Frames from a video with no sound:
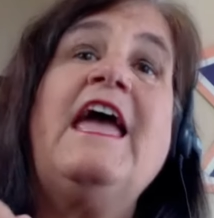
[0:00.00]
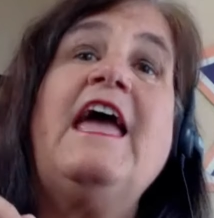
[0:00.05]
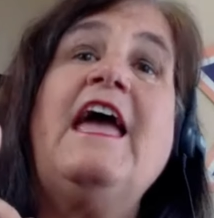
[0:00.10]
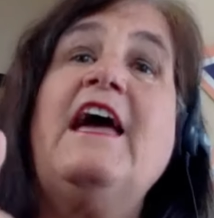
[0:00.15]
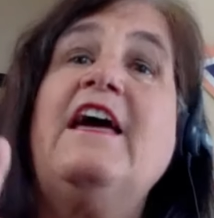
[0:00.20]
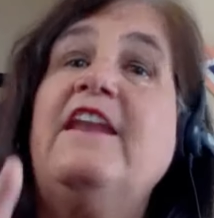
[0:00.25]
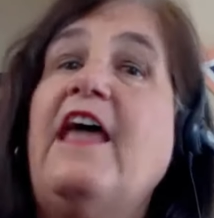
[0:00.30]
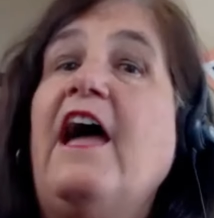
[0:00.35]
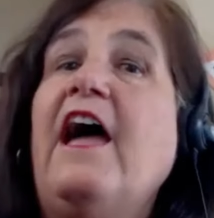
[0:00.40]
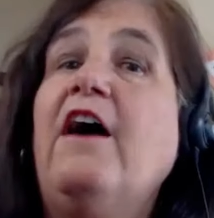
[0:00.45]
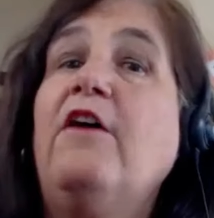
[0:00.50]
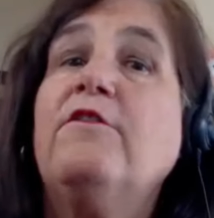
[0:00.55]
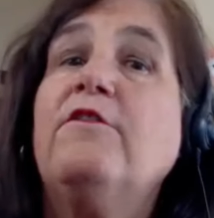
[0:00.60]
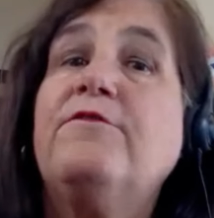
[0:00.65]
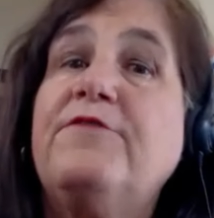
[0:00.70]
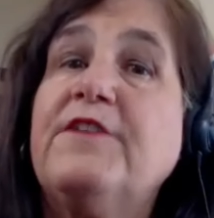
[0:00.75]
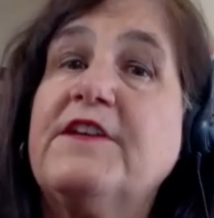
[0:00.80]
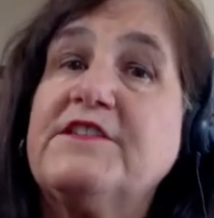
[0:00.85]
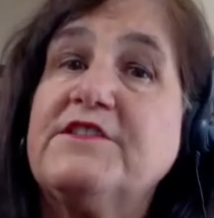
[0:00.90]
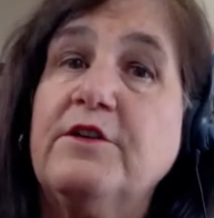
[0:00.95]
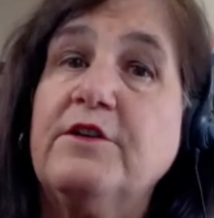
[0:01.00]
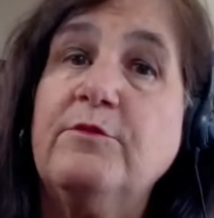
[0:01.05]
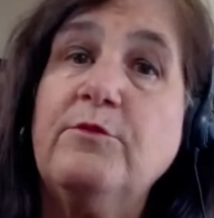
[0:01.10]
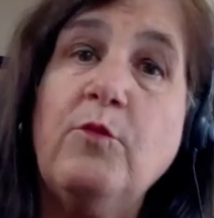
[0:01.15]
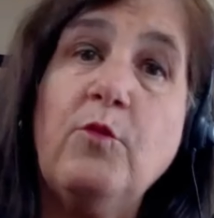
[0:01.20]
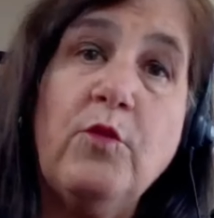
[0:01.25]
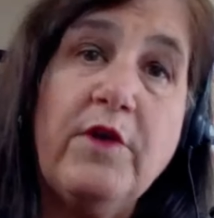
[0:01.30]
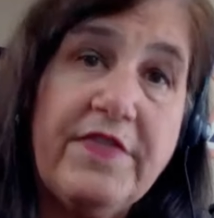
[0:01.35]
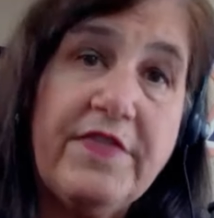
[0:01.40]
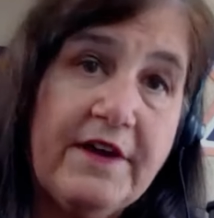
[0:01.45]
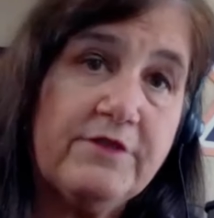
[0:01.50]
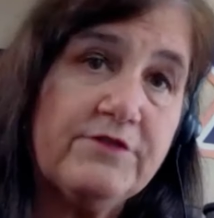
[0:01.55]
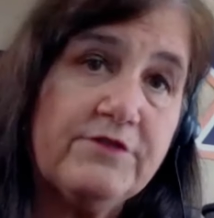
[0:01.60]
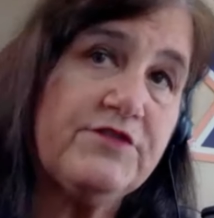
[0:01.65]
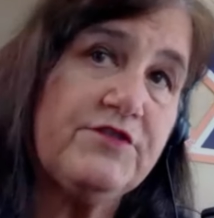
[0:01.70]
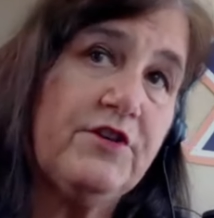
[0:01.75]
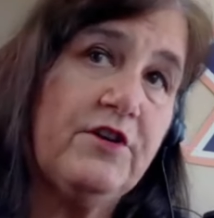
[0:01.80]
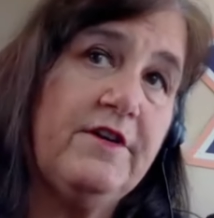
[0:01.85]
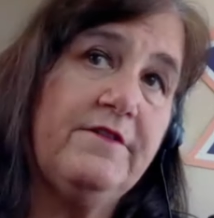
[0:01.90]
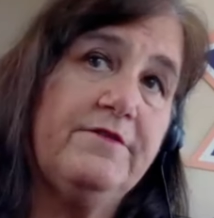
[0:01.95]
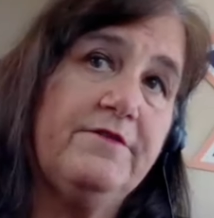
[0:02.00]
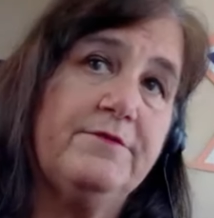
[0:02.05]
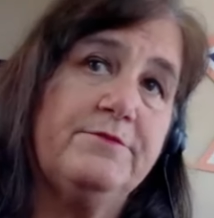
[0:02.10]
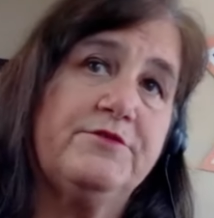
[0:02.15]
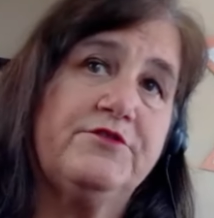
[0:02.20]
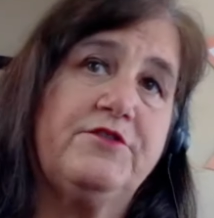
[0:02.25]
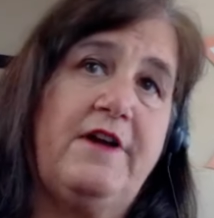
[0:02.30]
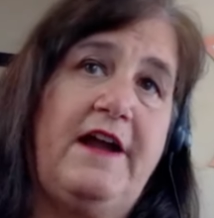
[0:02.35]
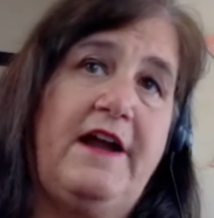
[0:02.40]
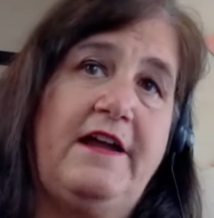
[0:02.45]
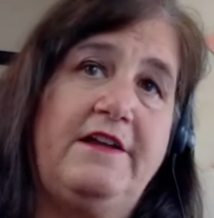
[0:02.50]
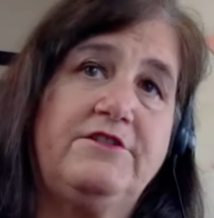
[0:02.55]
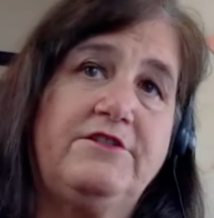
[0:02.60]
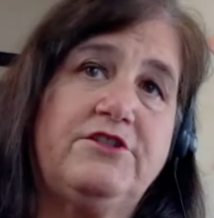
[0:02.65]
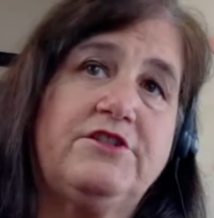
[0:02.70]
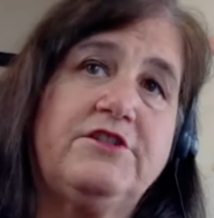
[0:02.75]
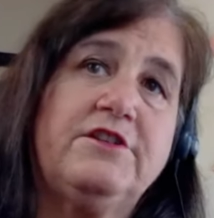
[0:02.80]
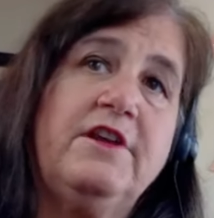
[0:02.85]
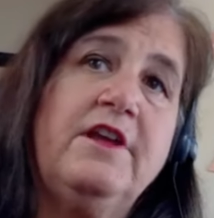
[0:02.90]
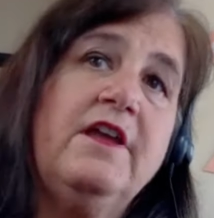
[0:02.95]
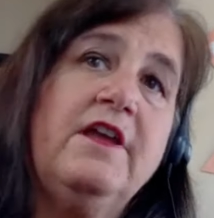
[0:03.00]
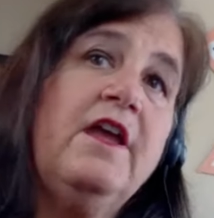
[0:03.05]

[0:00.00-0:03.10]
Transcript: and how to fix them without starting from scratch.